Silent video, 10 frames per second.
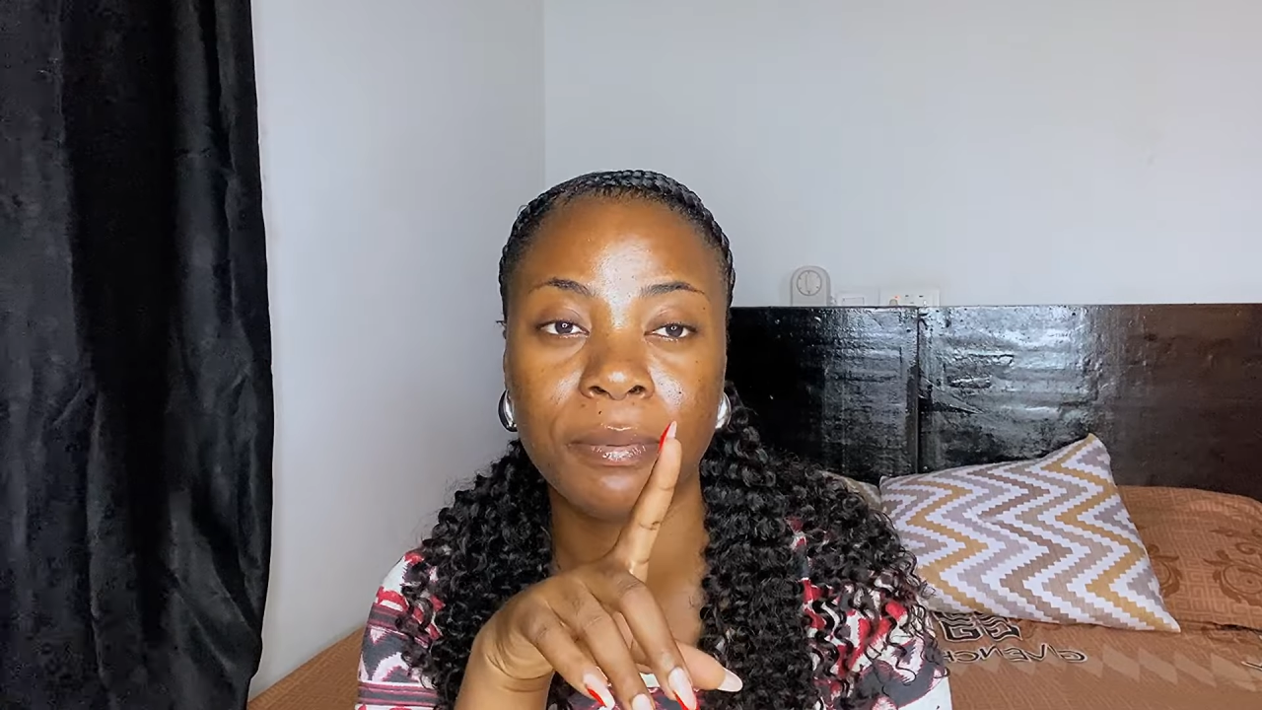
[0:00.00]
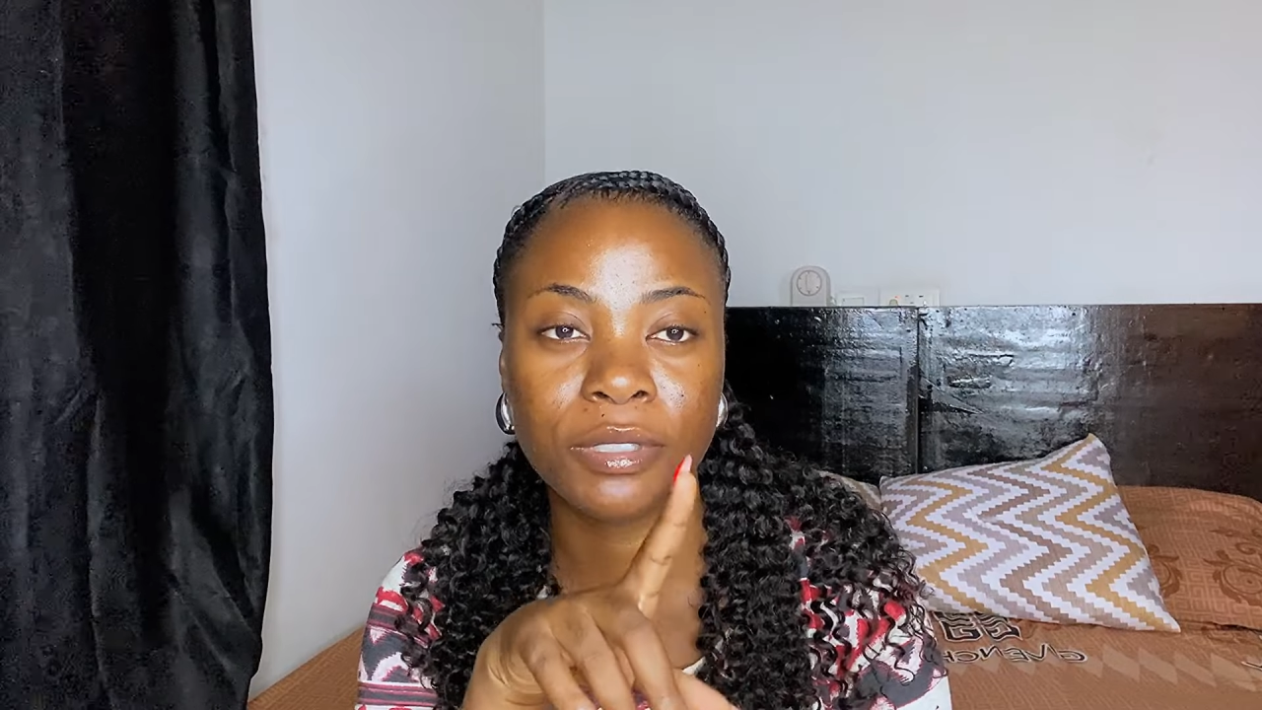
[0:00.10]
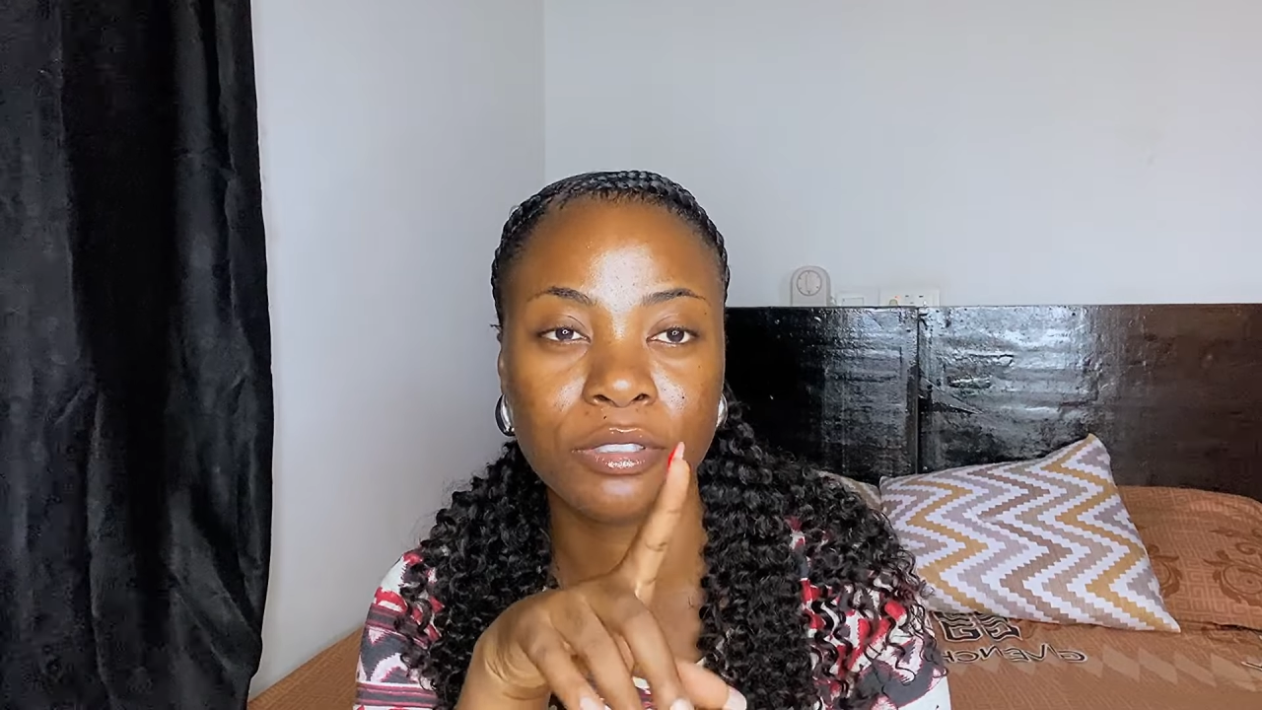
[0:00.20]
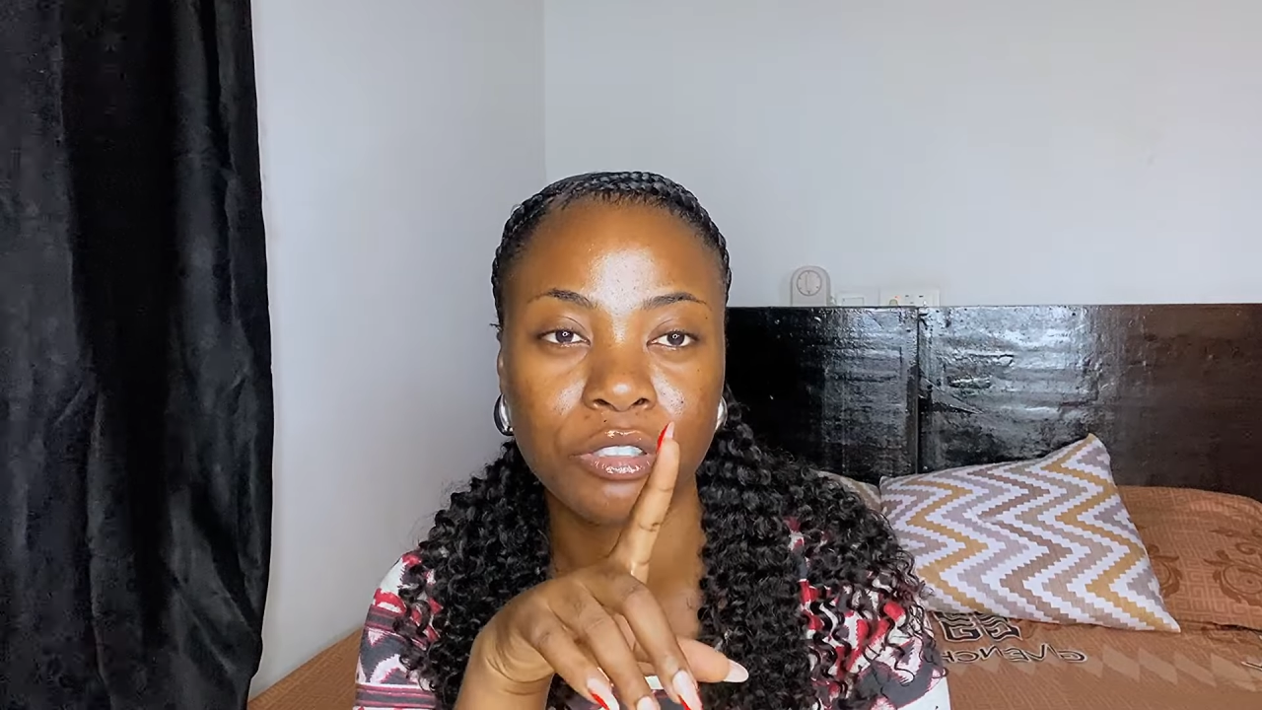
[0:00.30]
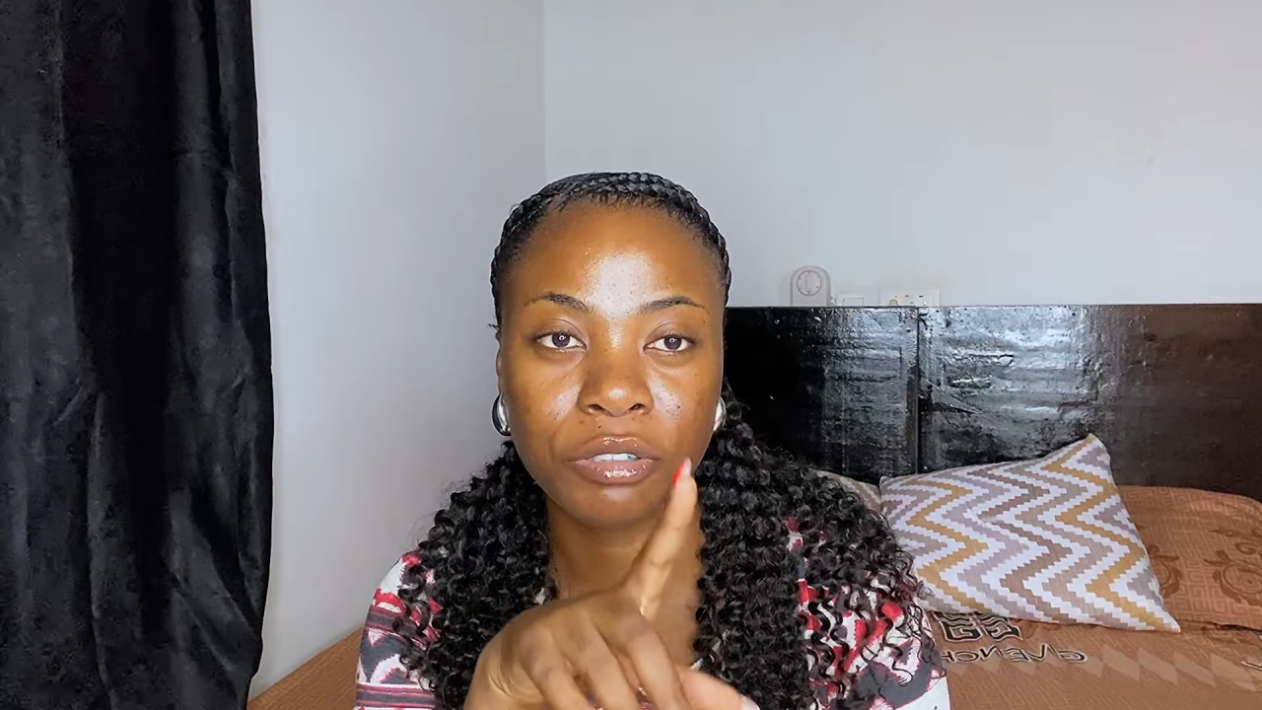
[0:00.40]

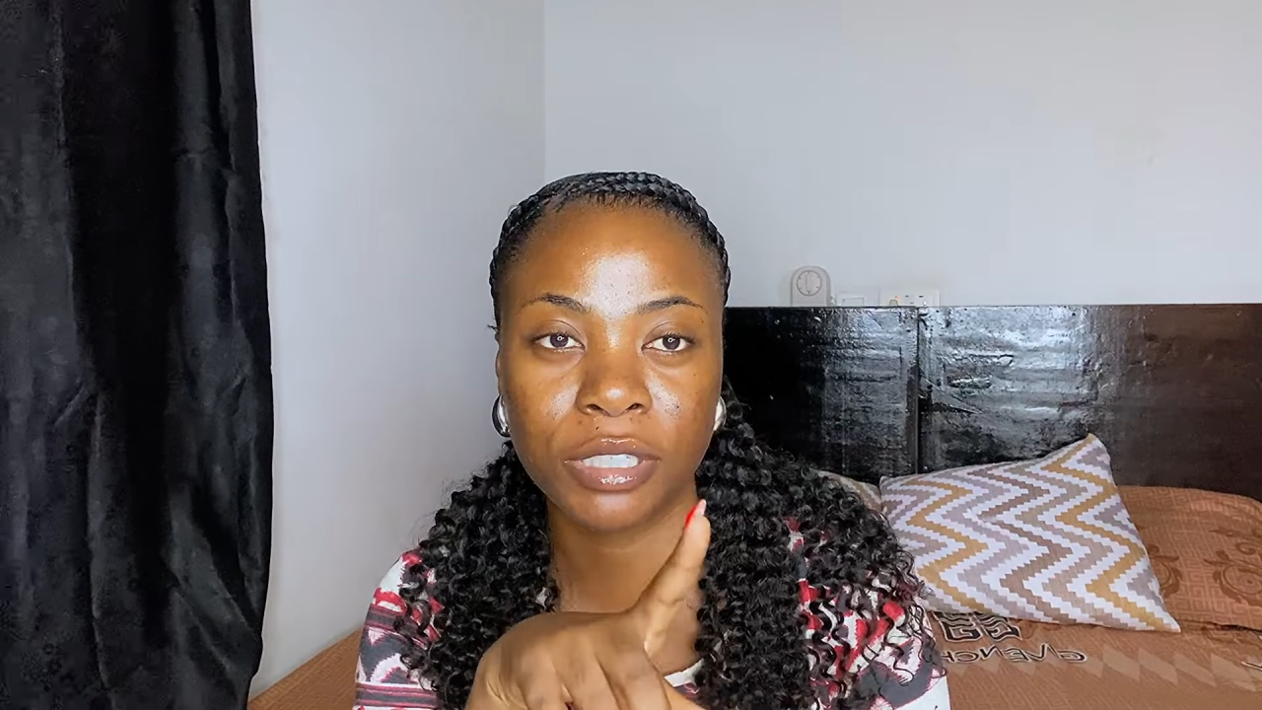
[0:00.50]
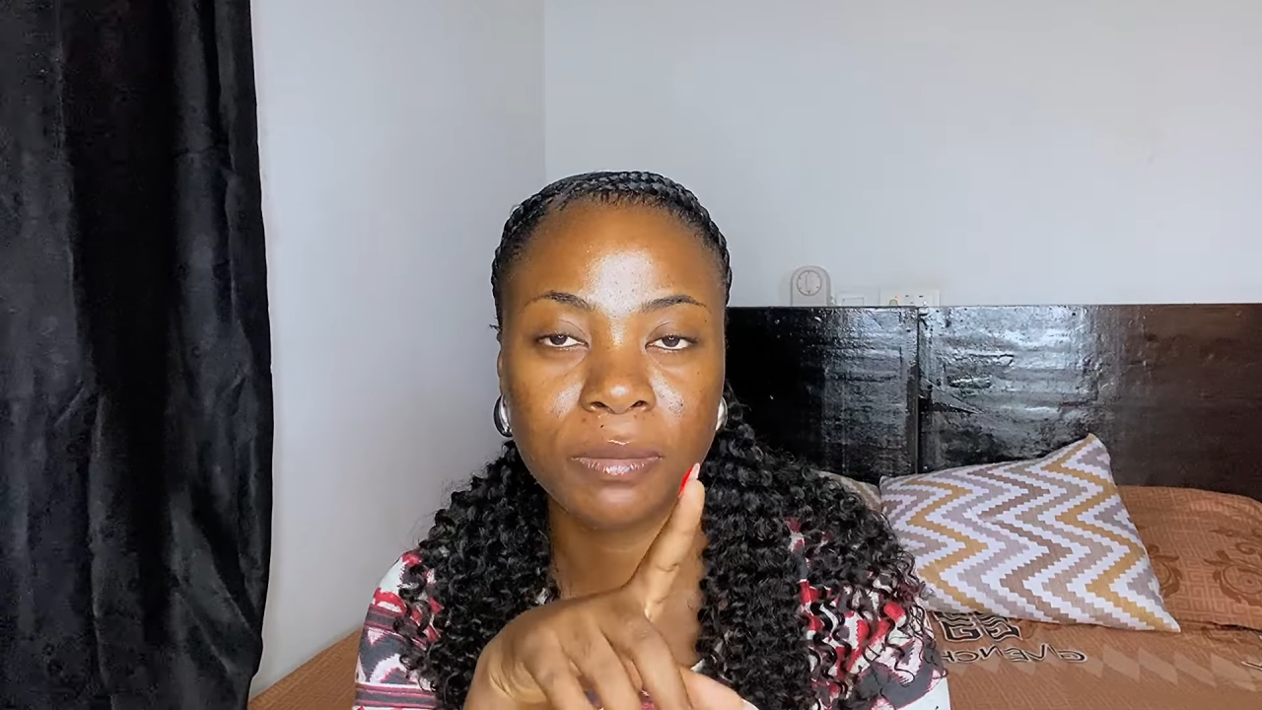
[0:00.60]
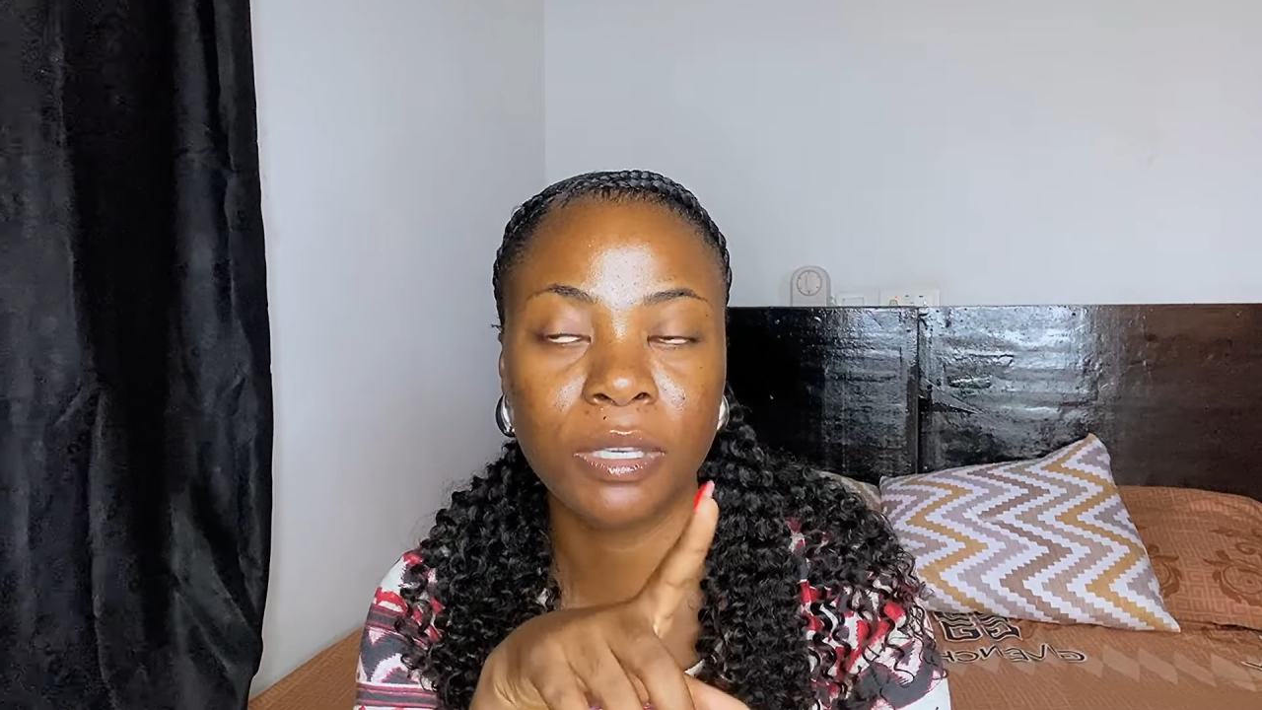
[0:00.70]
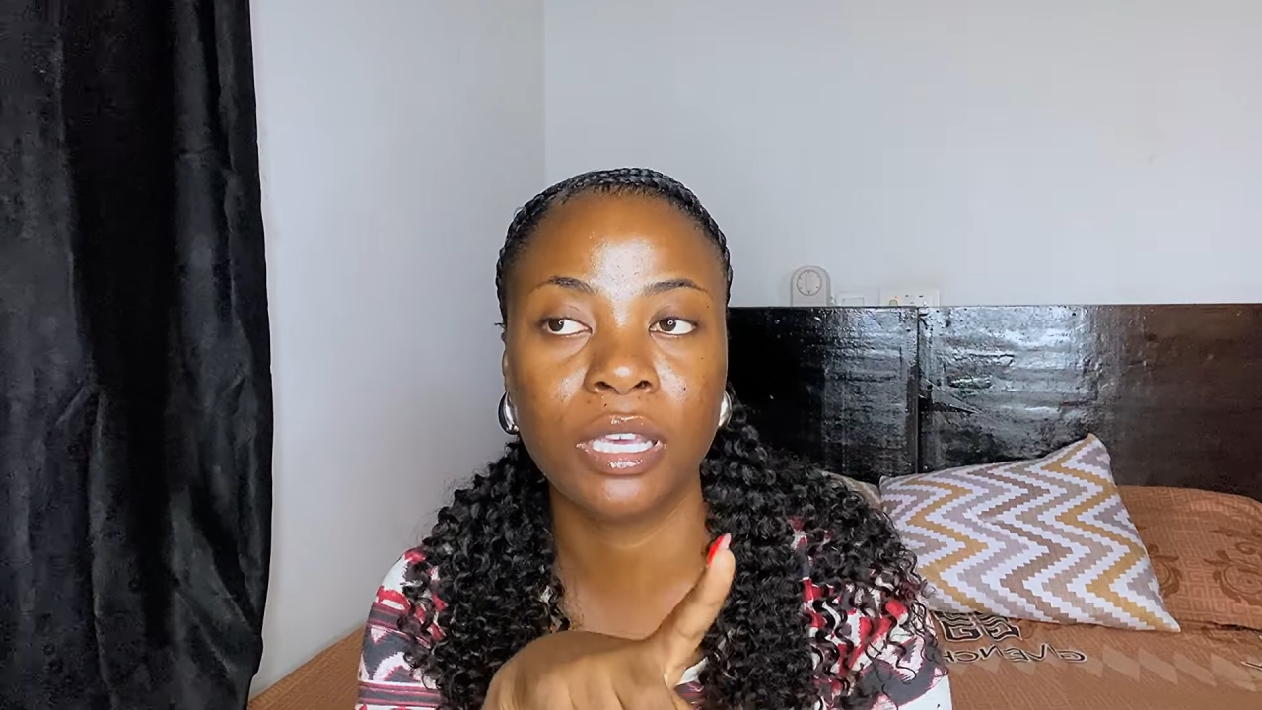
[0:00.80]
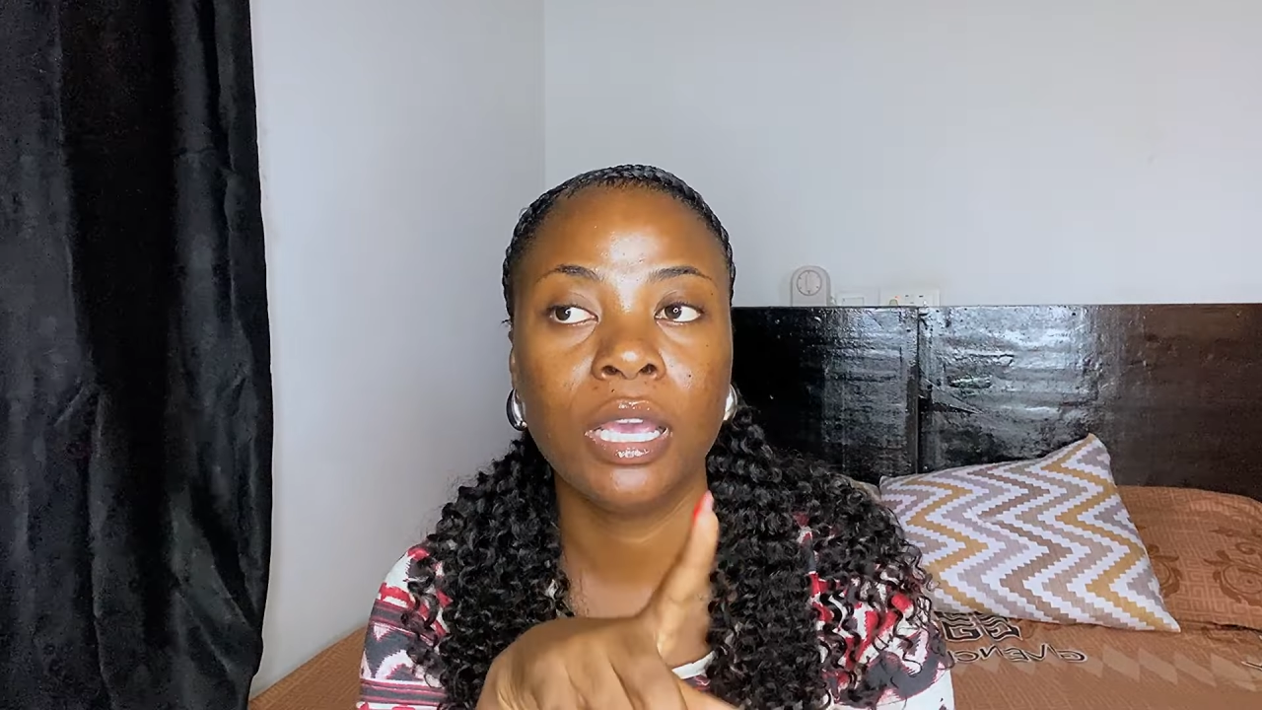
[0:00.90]
person treats
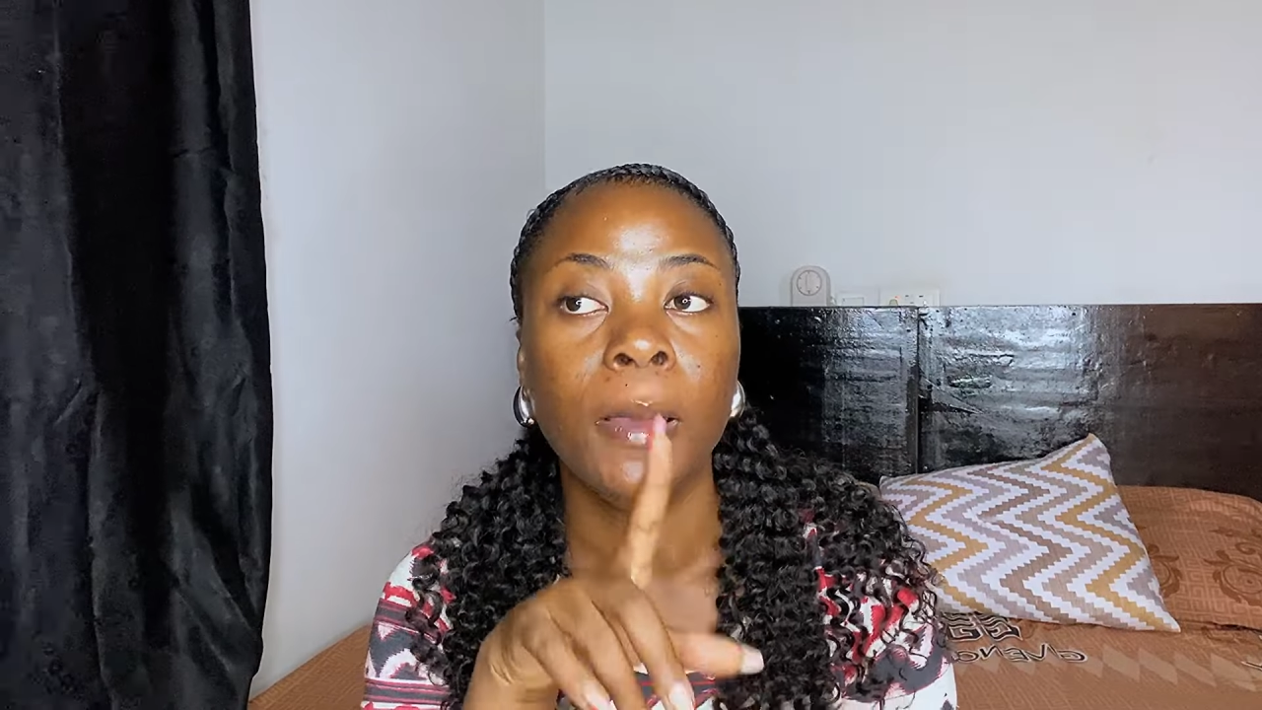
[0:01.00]
me,